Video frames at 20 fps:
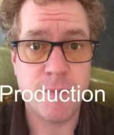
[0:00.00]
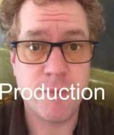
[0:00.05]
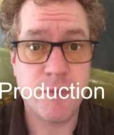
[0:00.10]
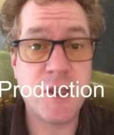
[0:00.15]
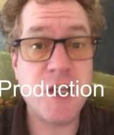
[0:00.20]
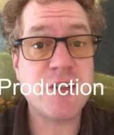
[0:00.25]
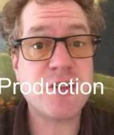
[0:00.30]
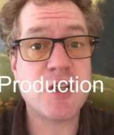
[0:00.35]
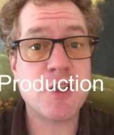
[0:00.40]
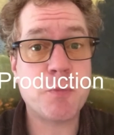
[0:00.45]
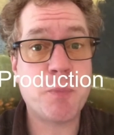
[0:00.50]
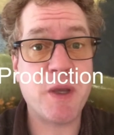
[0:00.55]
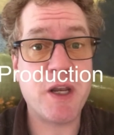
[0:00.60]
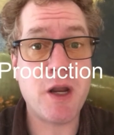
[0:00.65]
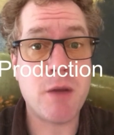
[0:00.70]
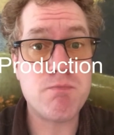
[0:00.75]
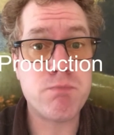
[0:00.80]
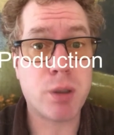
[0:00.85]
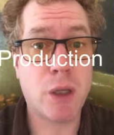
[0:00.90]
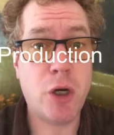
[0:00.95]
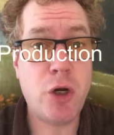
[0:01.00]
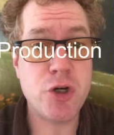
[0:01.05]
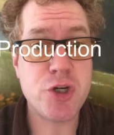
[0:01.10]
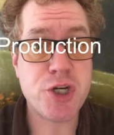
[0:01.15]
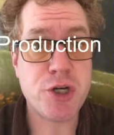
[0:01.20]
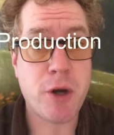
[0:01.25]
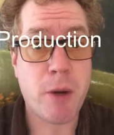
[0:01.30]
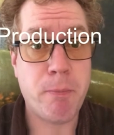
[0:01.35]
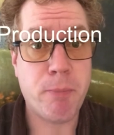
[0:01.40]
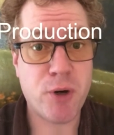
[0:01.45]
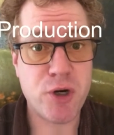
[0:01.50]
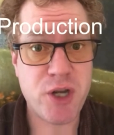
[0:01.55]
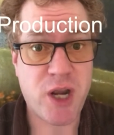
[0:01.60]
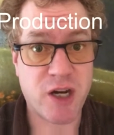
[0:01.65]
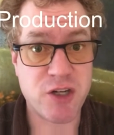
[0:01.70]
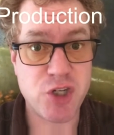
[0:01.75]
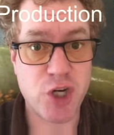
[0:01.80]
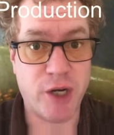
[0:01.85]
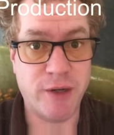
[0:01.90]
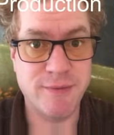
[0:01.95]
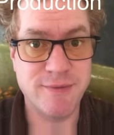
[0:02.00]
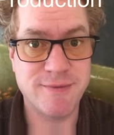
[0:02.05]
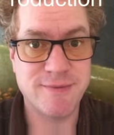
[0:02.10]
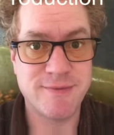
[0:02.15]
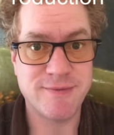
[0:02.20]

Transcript: This has been a Blursh production.